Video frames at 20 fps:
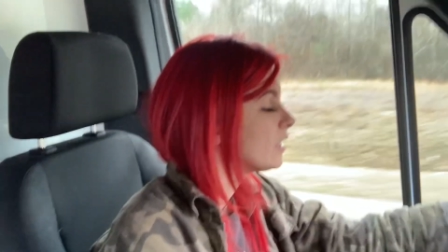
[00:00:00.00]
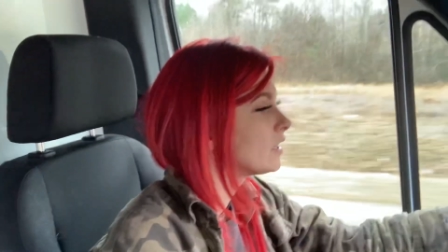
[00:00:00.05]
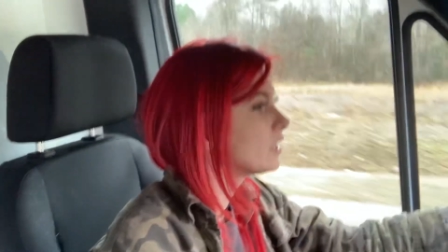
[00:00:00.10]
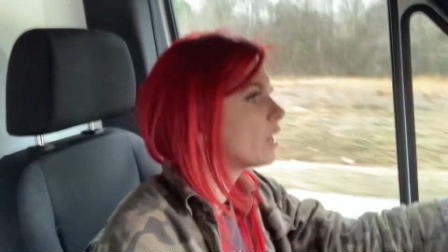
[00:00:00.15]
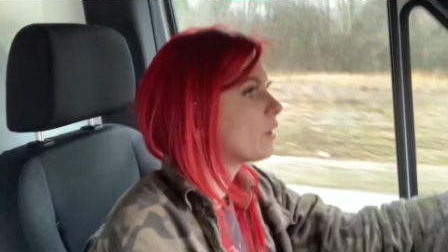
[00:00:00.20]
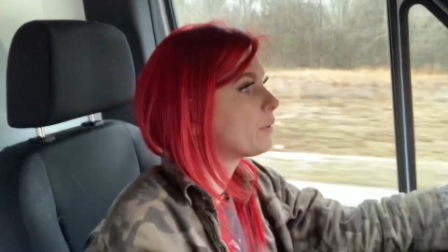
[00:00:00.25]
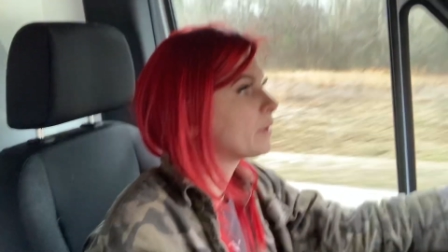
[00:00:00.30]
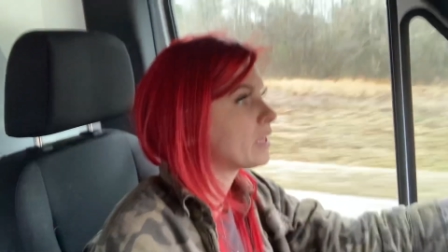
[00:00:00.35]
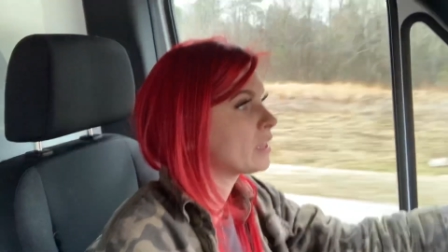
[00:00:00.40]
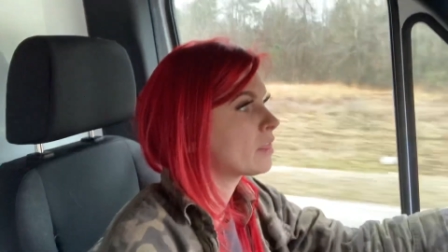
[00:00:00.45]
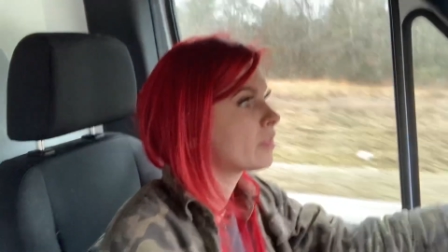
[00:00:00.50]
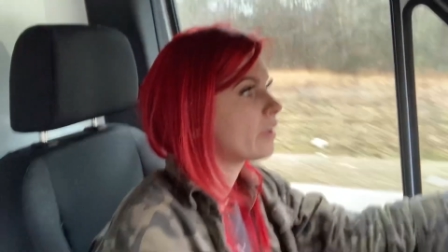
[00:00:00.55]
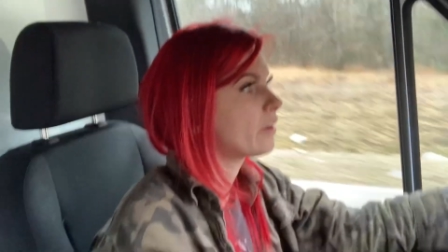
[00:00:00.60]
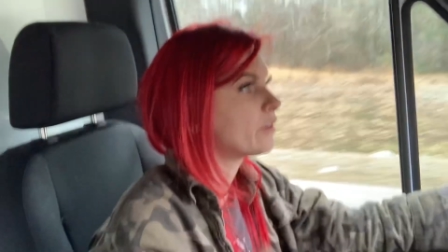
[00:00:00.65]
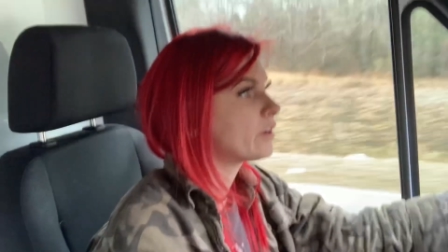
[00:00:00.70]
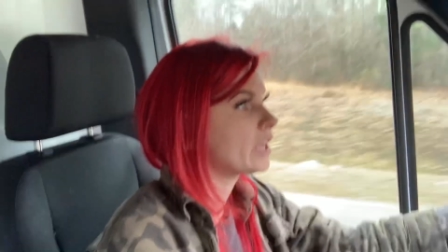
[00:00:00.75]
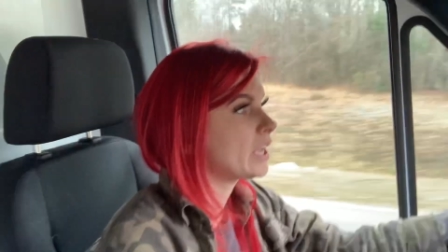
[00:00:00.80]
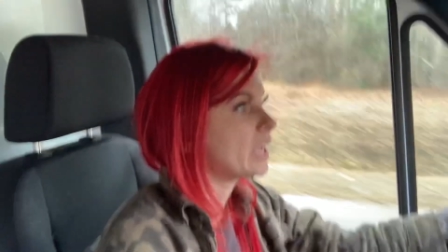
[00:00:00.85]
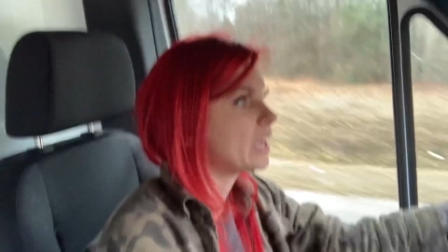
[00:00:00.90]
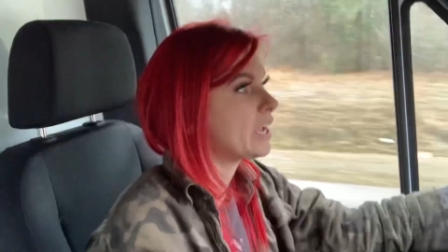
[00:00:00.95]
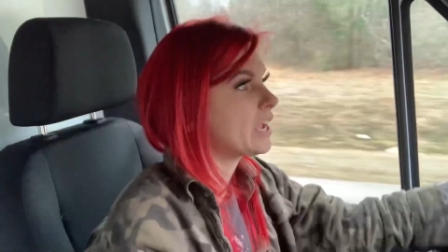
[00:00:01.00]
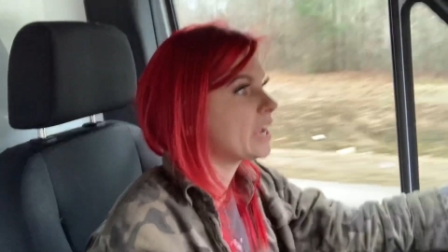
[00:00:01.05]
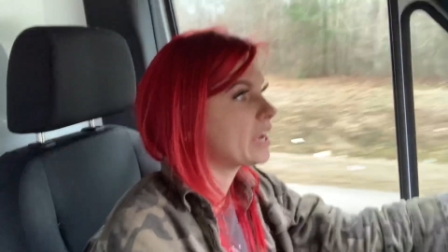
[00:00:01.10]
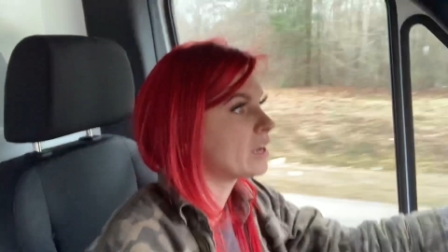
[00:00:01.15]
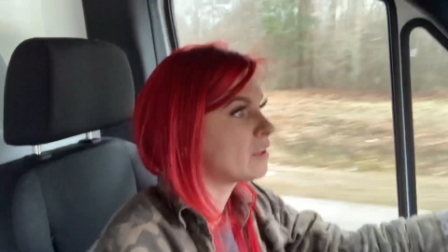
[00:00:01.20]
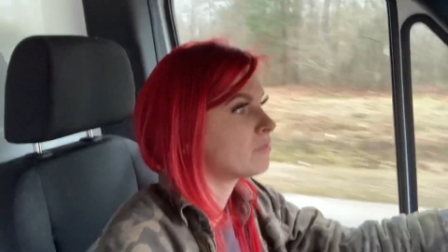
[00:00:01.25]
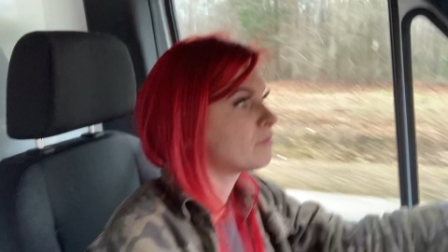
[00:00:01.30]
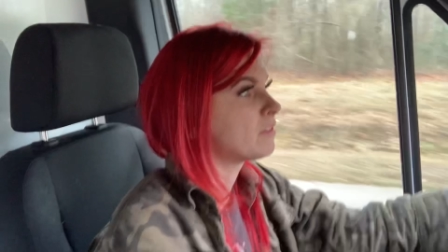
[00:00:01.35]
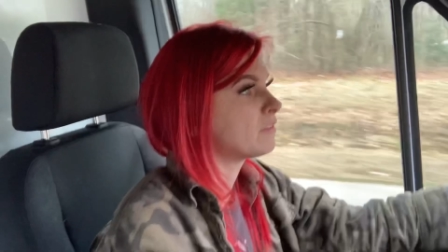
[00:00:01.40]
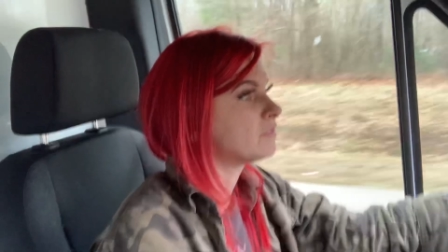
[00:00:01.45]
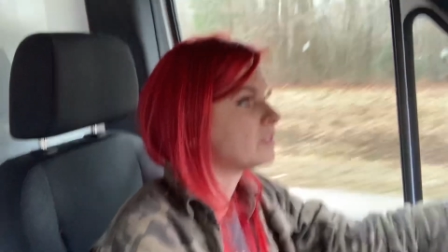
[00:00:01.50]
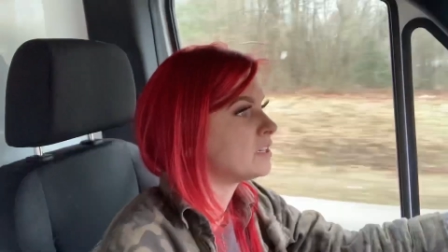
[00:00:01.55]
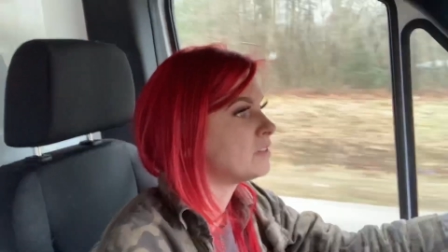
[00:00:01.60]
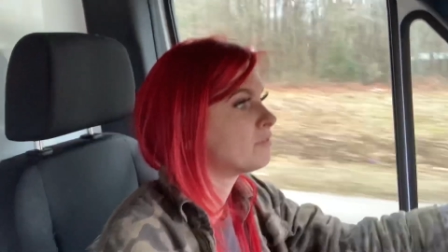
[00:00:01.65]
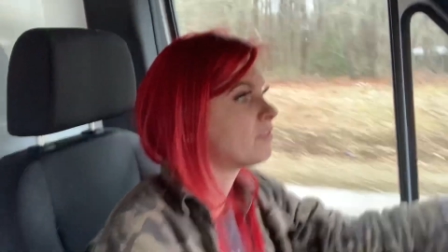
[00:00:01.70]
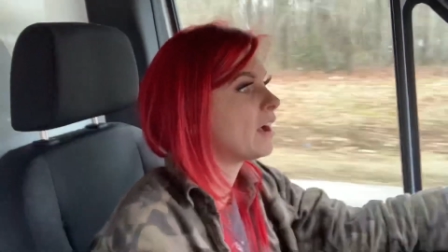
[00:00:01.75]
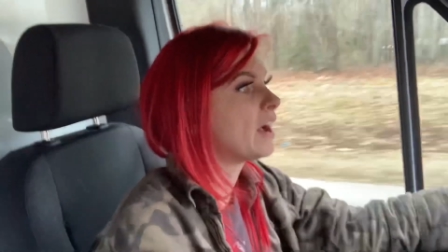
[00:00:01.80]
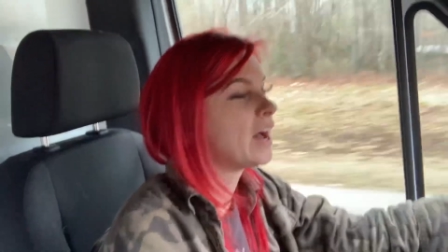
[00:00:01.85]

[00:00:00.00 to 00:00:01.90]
going 30 in a 55.